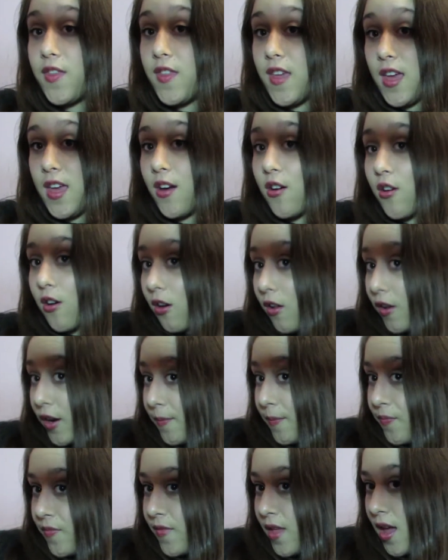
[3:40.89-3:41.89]
the
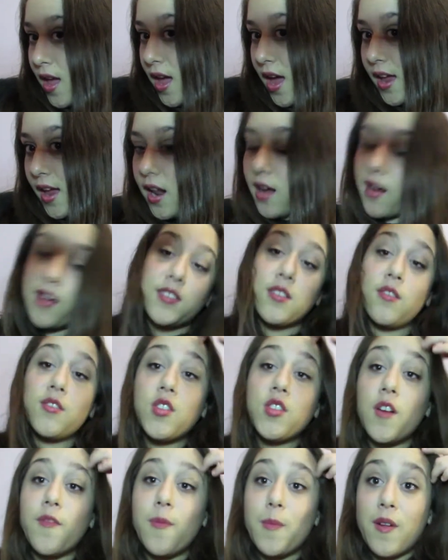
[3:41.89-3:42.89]
curler, and I guess I'll
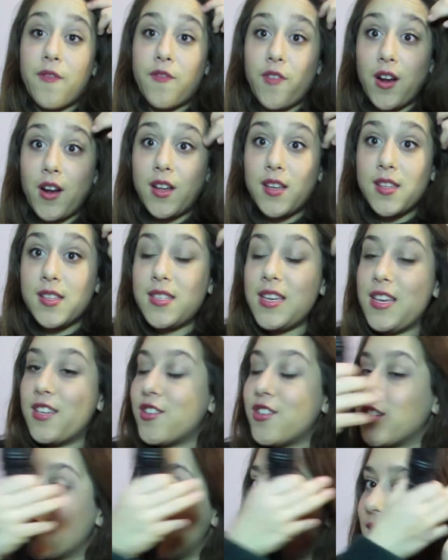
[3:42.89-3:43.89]
start from the front because it's
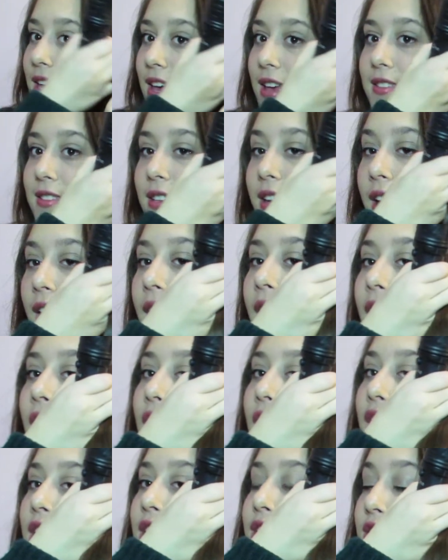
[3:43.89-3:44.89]
easier to see, isn't it?
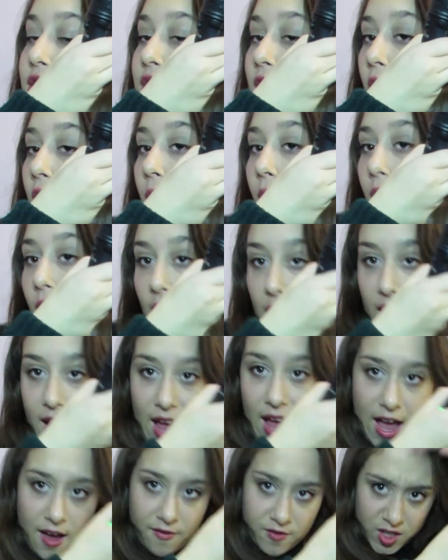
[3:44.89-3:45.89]
So I
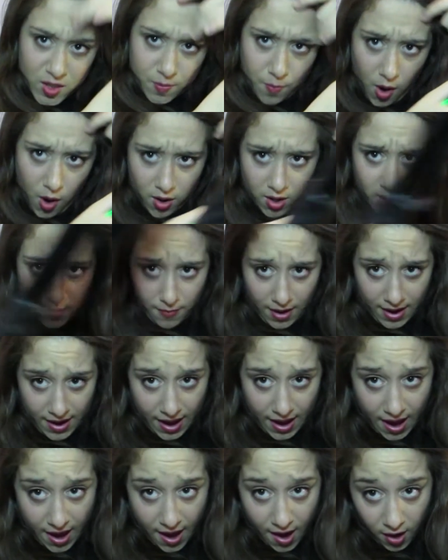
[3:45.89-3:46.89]
have just parted my
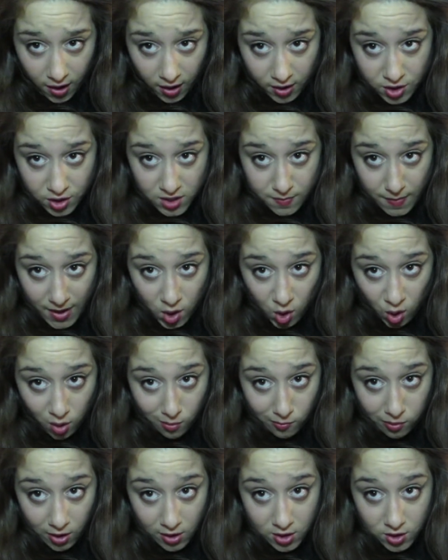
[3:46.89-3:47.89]
hair, just my
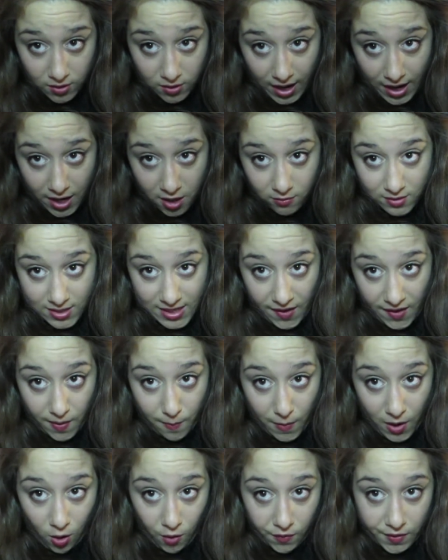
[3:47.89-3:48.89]
normal part, so it kind of goes down the
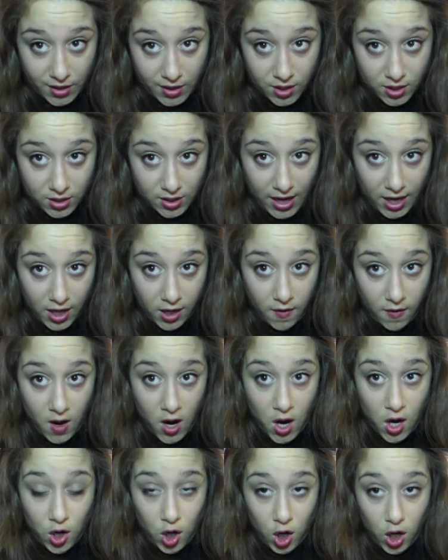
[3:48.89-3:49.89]
middle, then just kind of
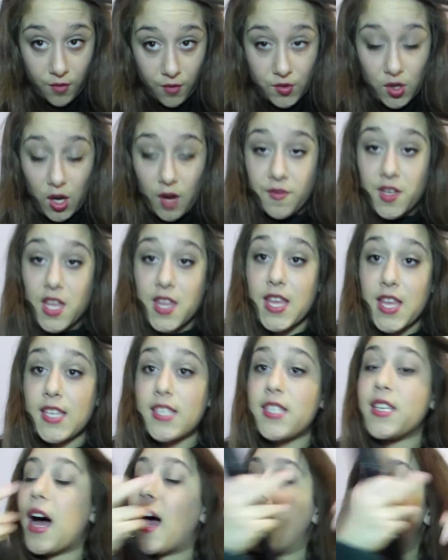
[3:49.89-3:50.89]
curves off to this
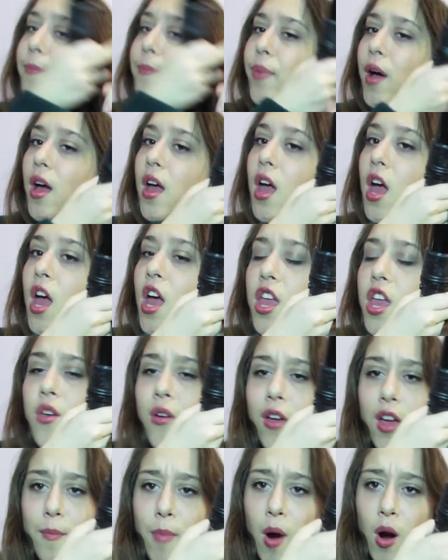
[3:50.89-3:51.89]
side, but
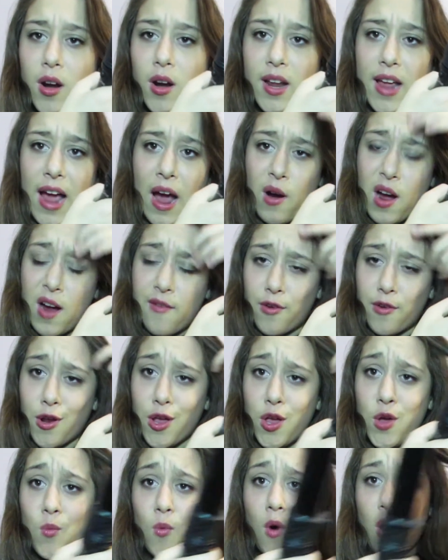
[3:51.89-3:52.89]
you can part it however
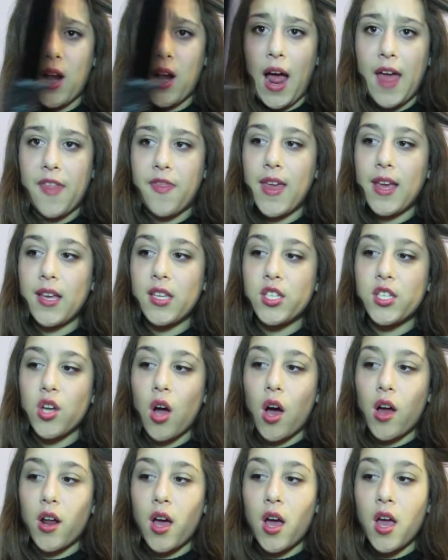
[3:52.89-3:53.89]
you want. I think
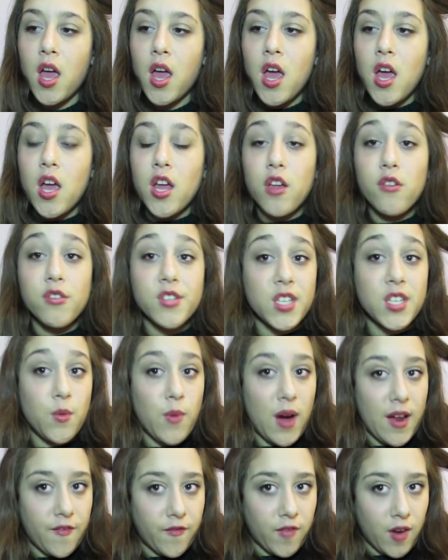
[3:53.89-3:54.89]
Stana usually
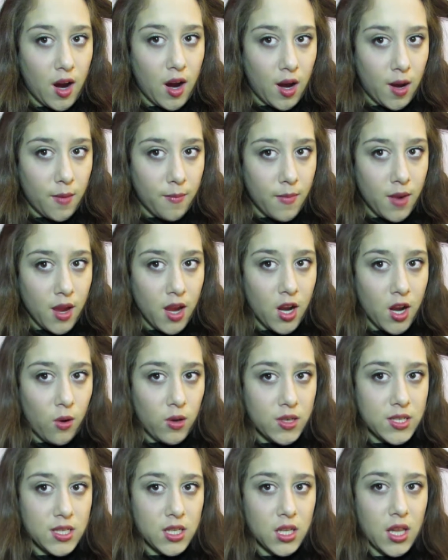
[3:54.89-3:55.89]
went from, you know,
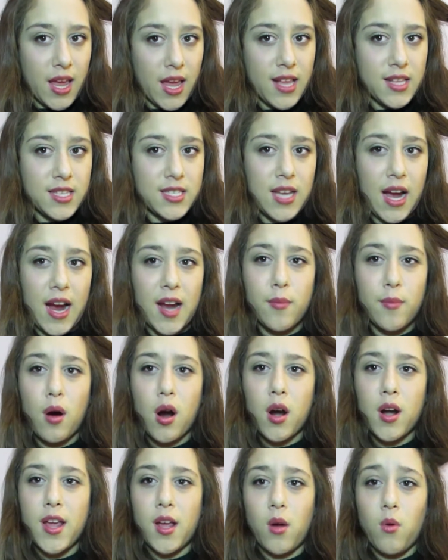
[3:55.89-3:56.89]
a slight side
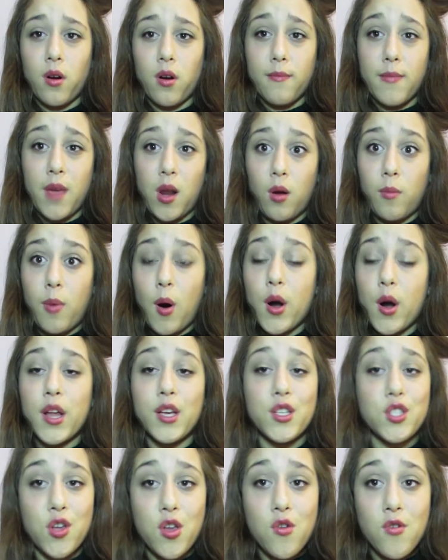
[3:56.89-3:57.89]
parting or a middle
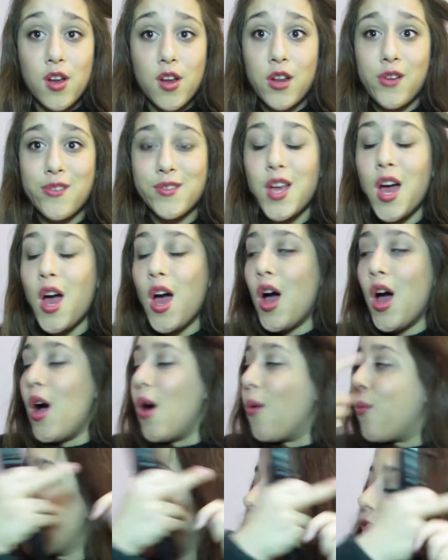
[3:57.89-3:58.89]
parting, so you can use
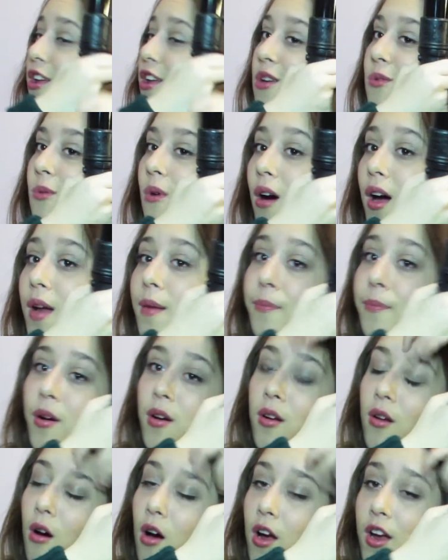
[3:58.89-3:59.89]
whatever you want.
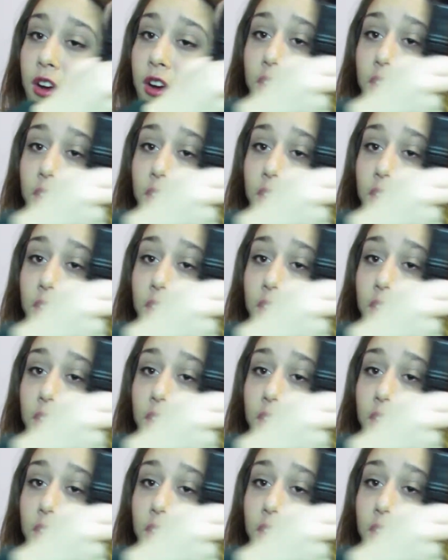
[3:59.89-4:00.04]
But all you're